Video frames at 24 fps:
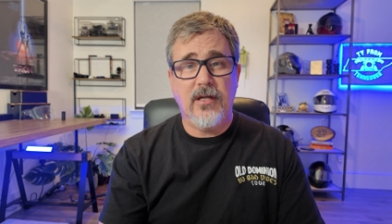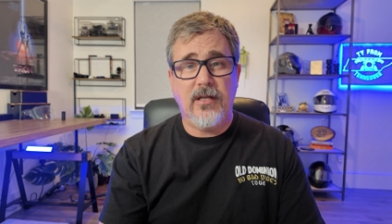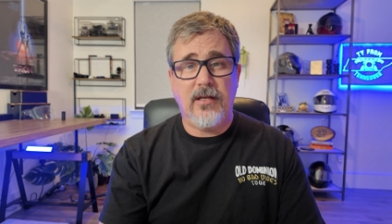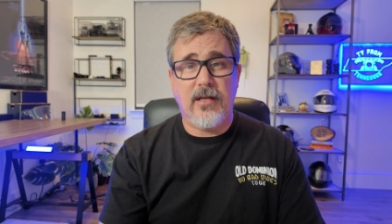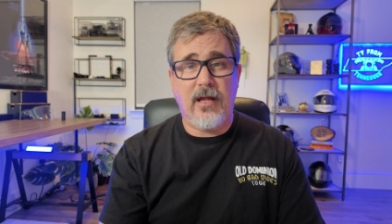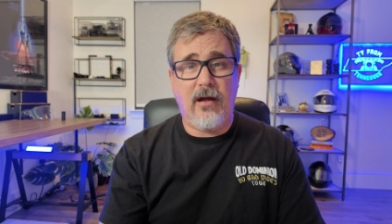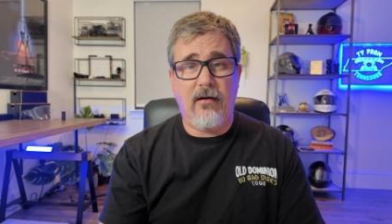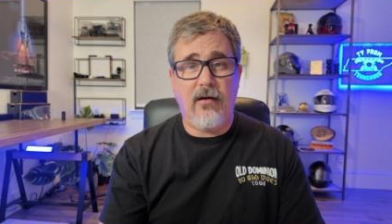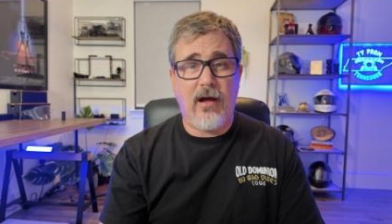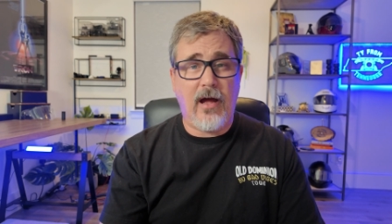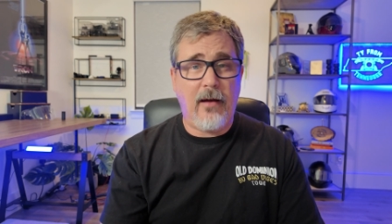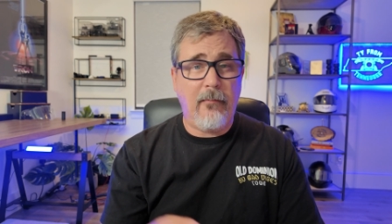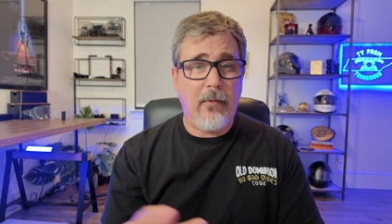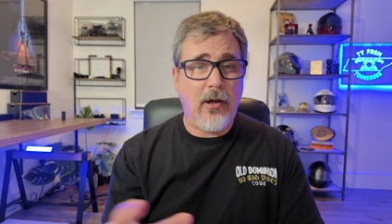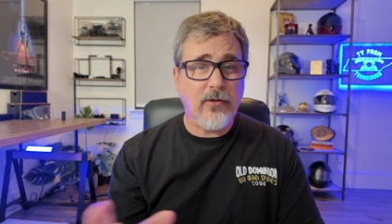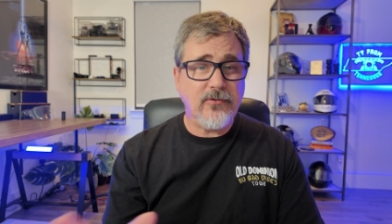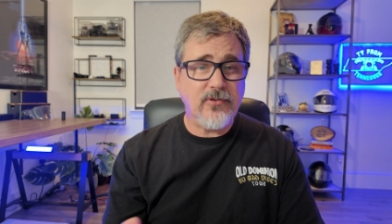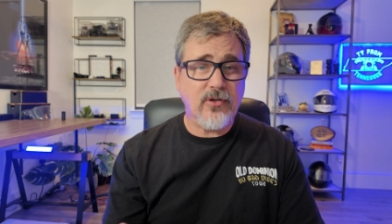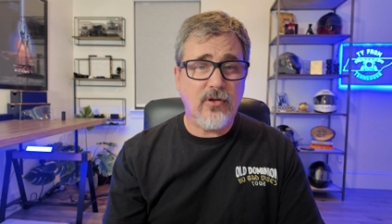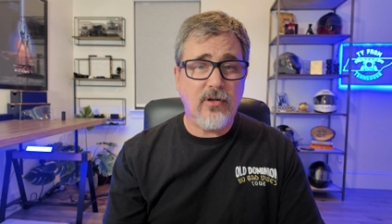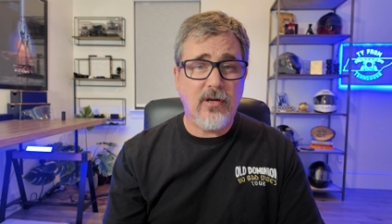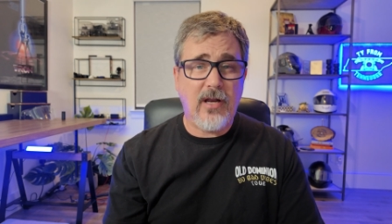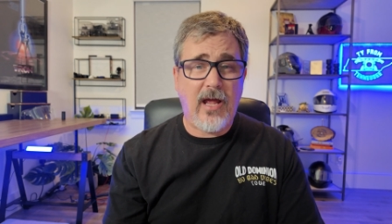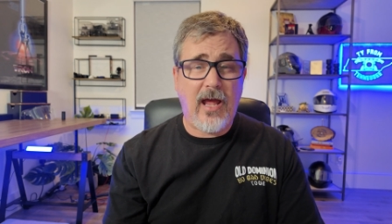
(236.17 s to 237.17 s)
Now, I'm
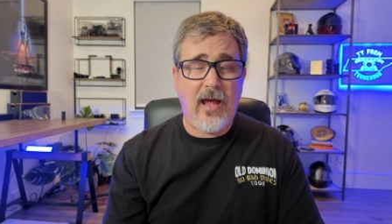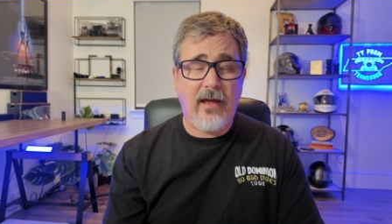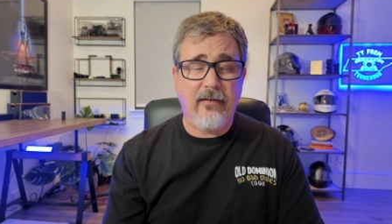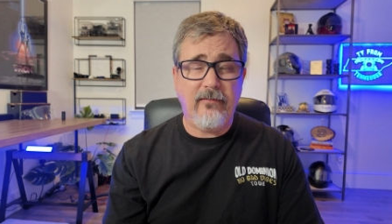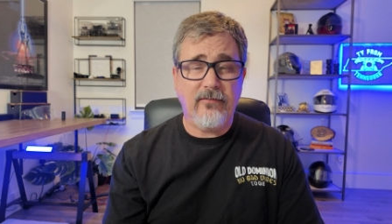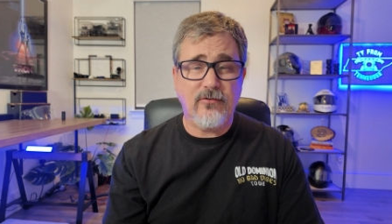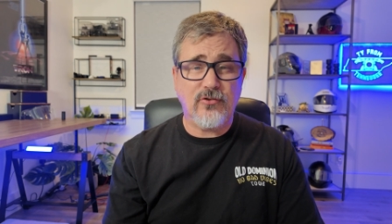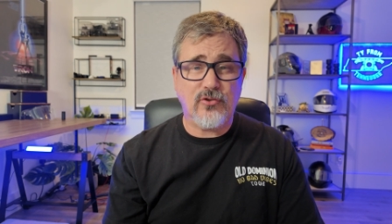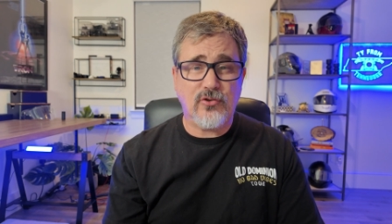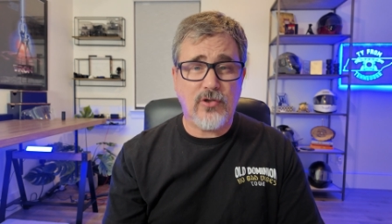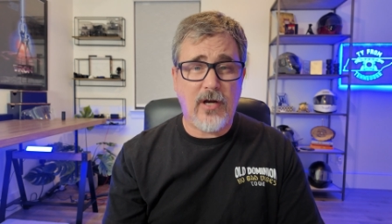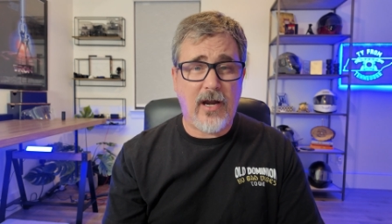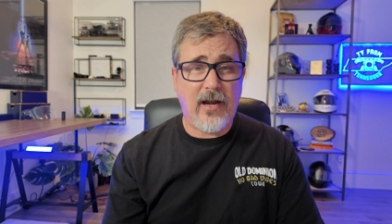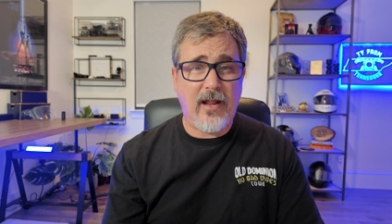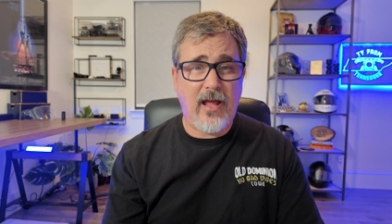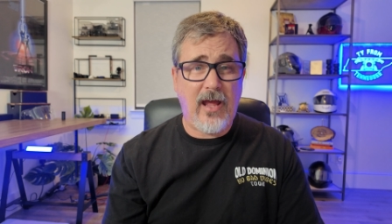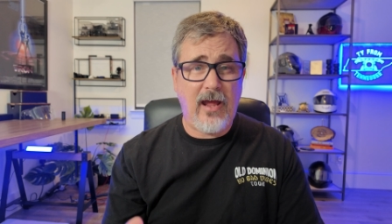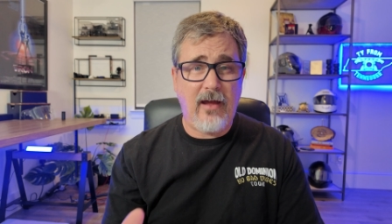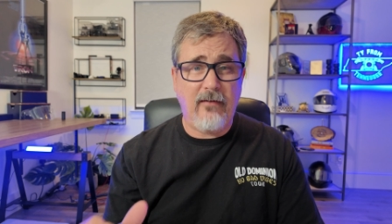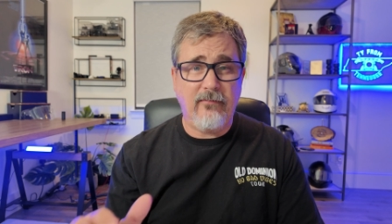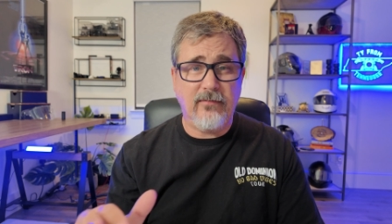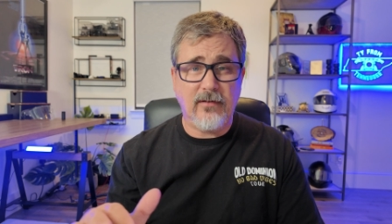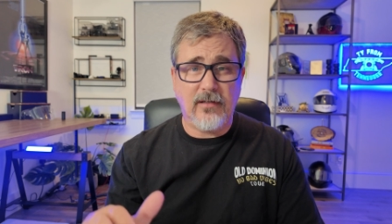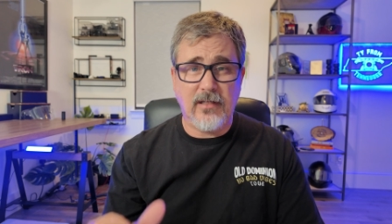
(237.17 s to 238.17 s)
also going to try to
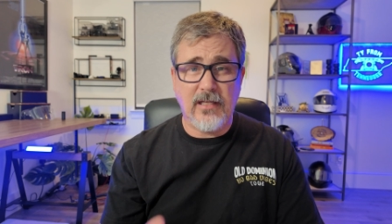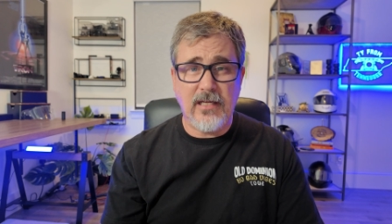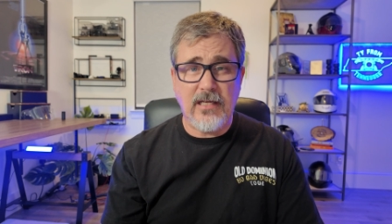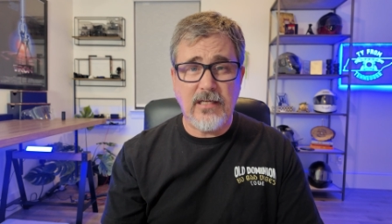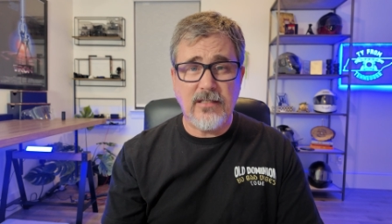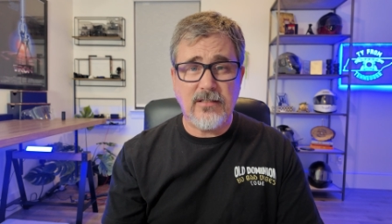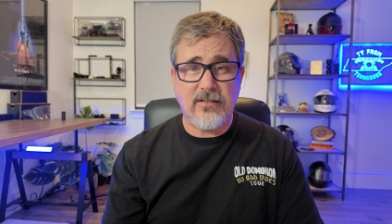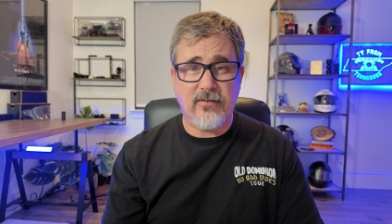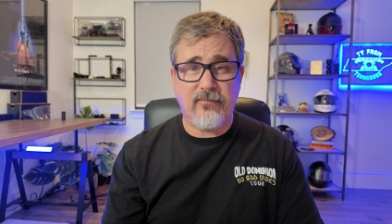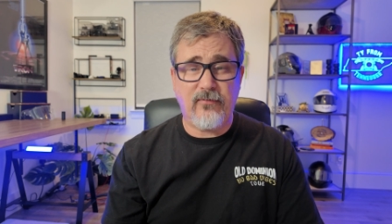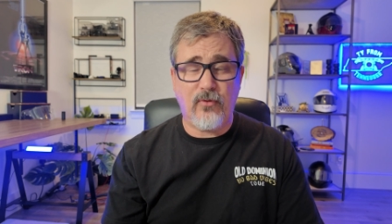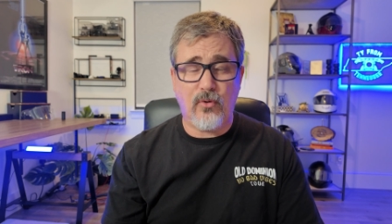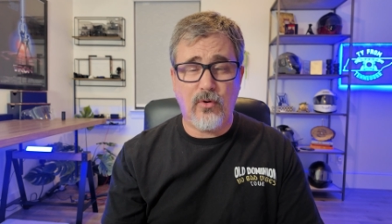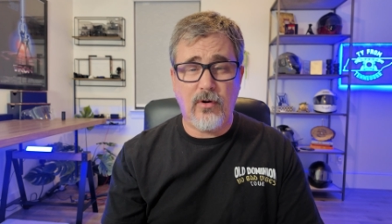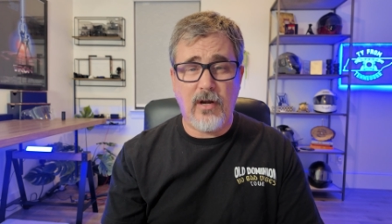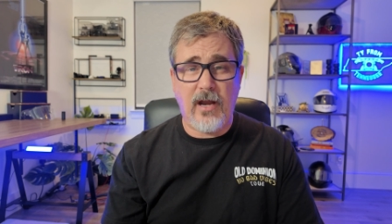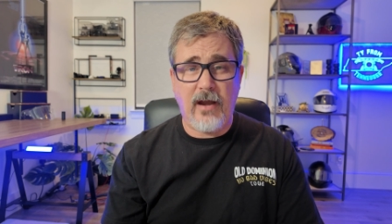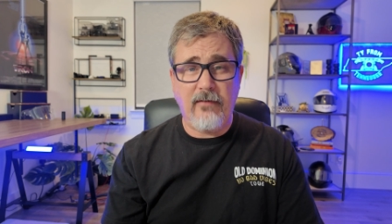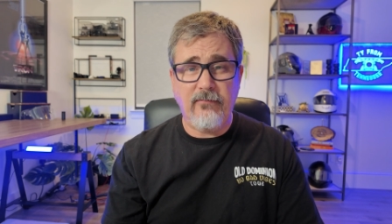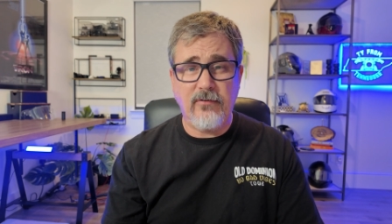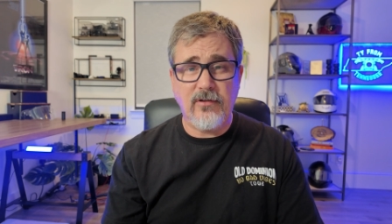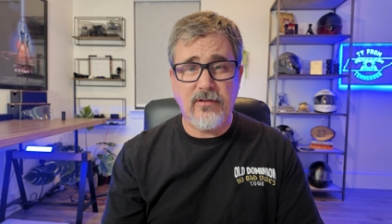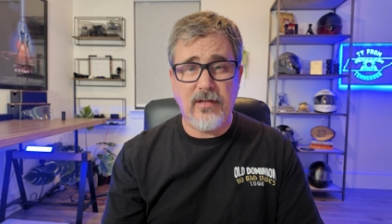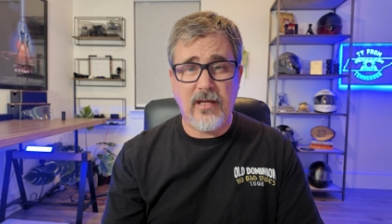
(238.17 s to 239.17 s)
have links for
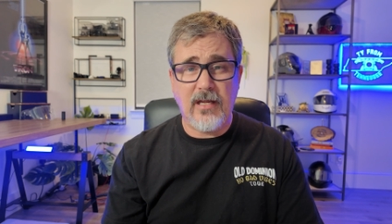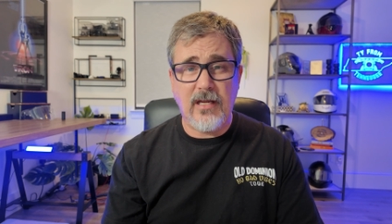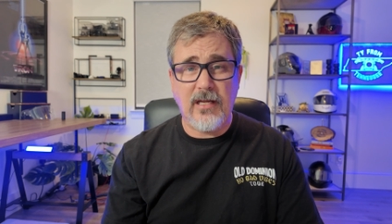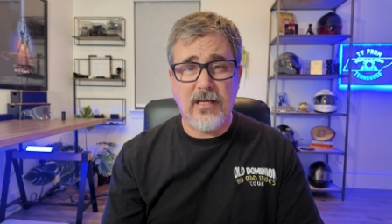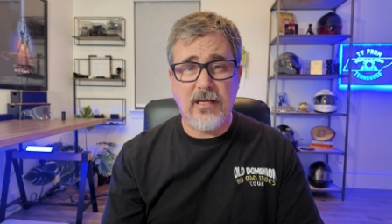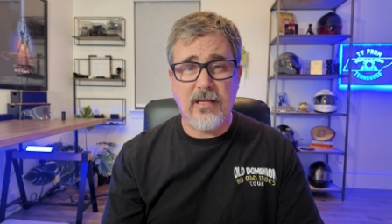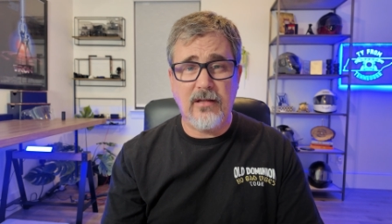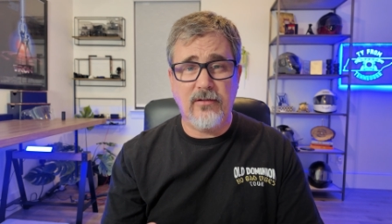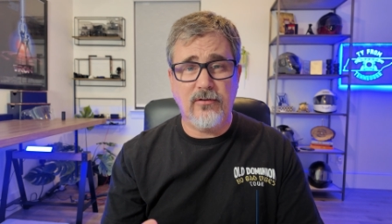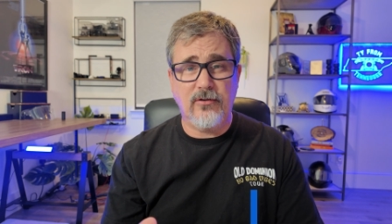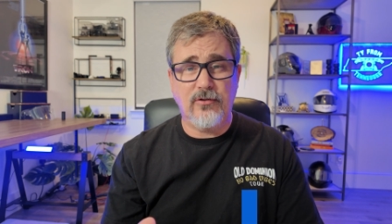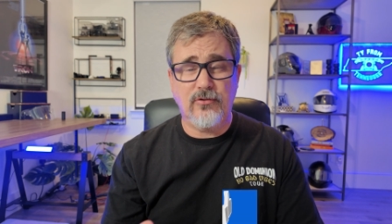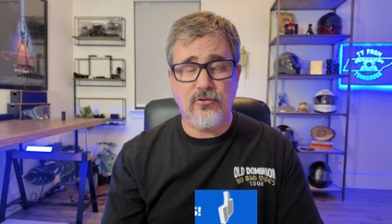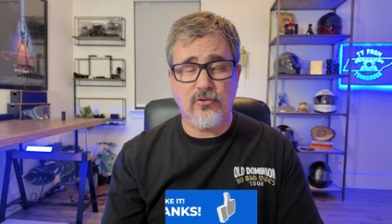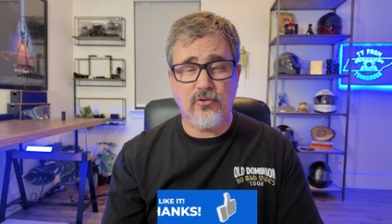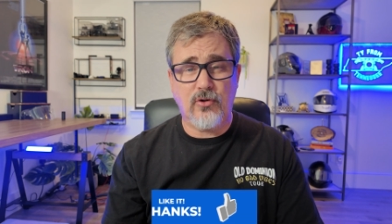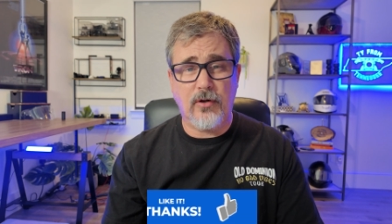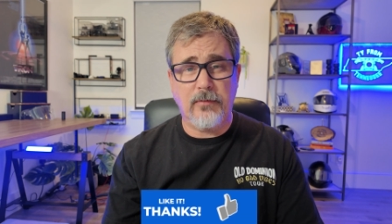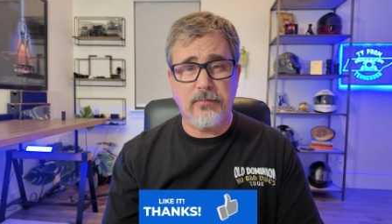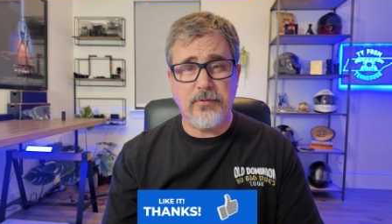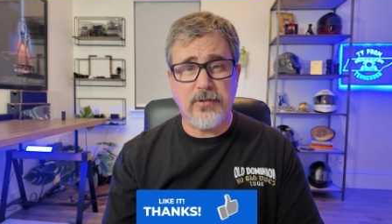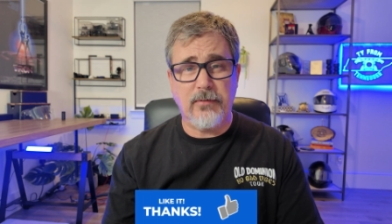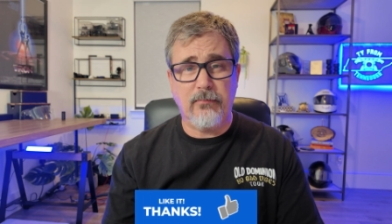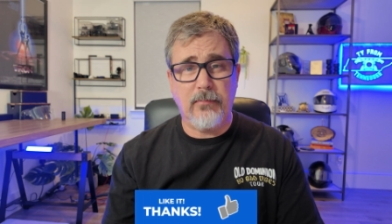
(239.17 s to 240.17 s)
everything in the
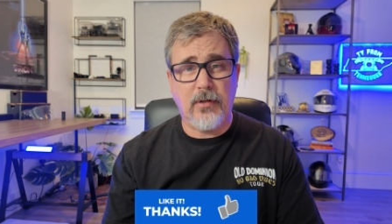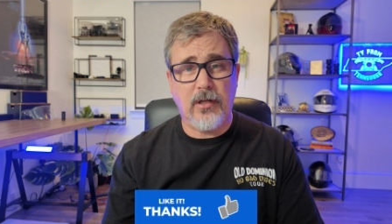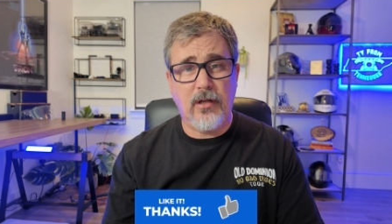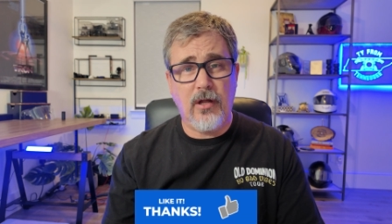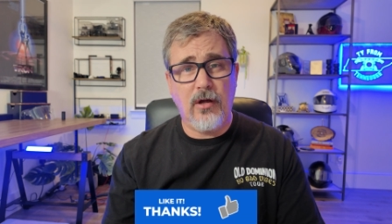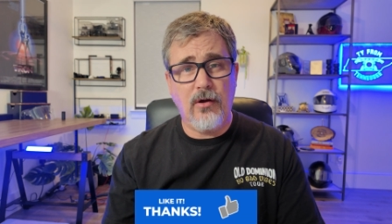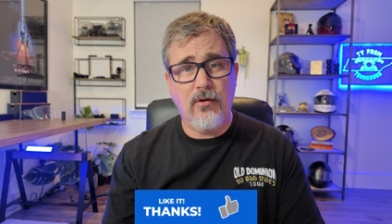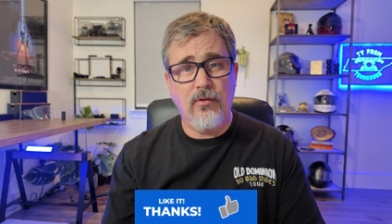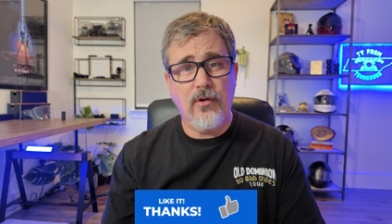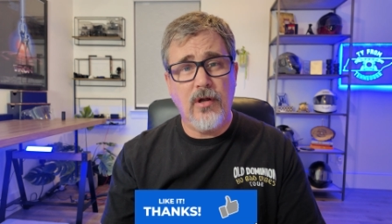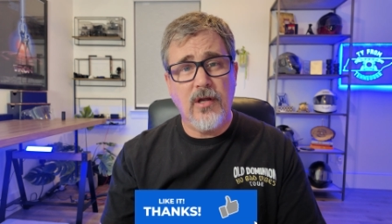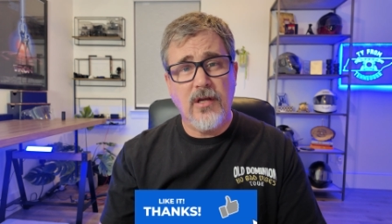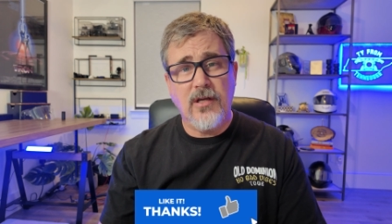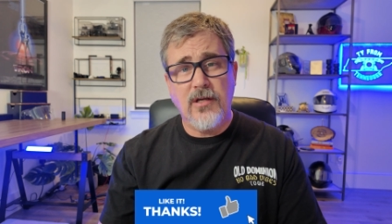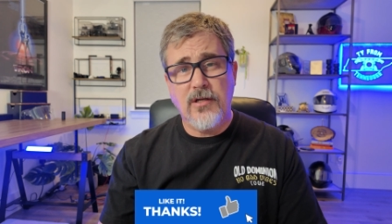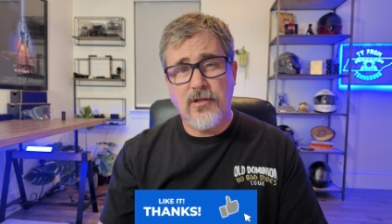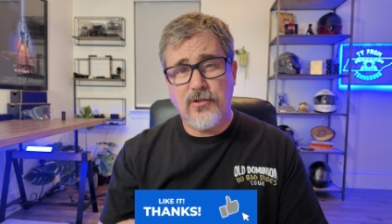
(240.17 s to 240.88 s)
description below,